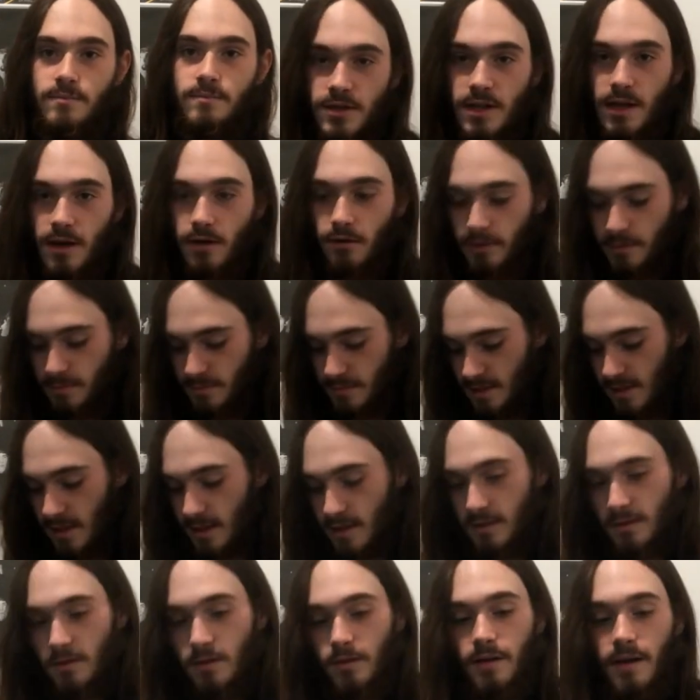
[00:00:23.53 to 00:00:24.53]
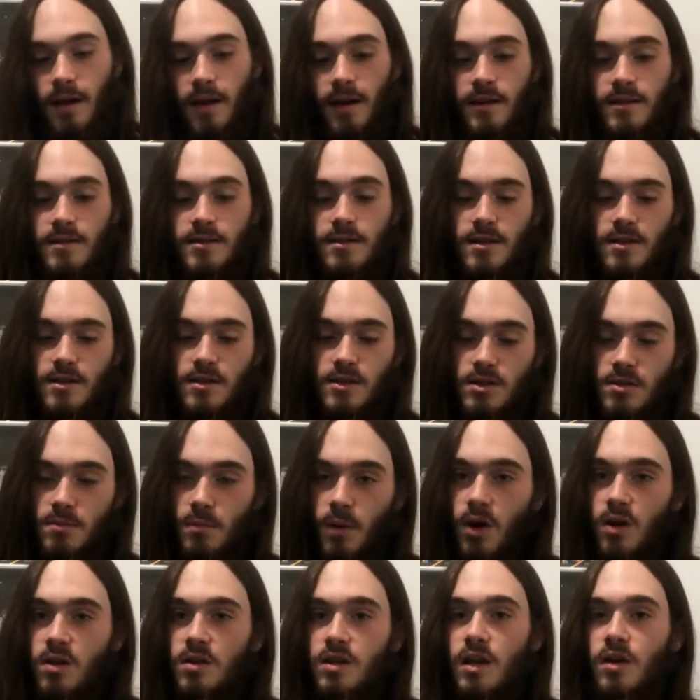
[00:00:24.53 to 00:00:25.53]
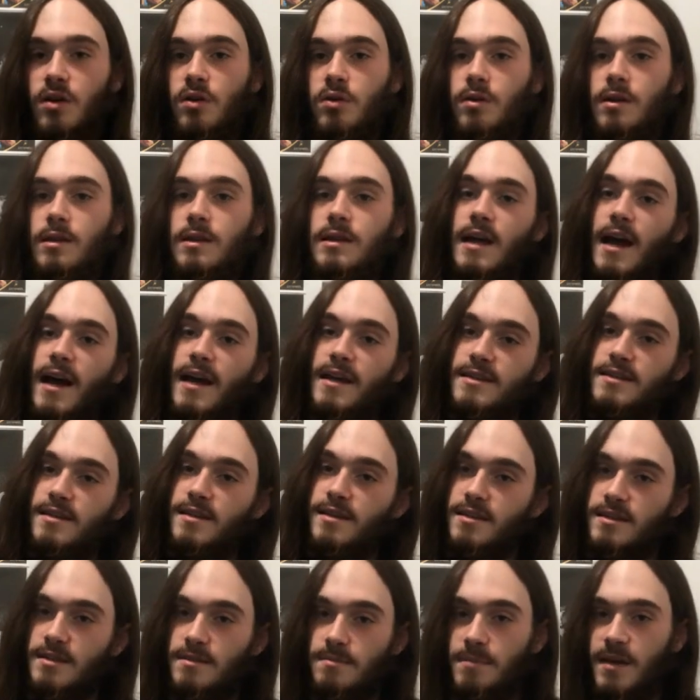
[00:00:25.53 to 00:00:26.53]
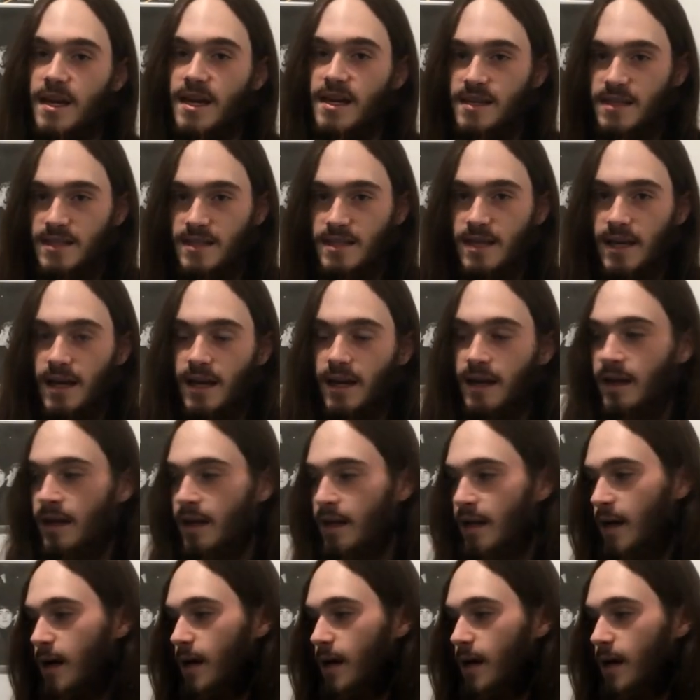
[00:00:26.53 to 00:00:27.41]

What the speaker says: So what we're going to be taking a look at is this small little classic space set.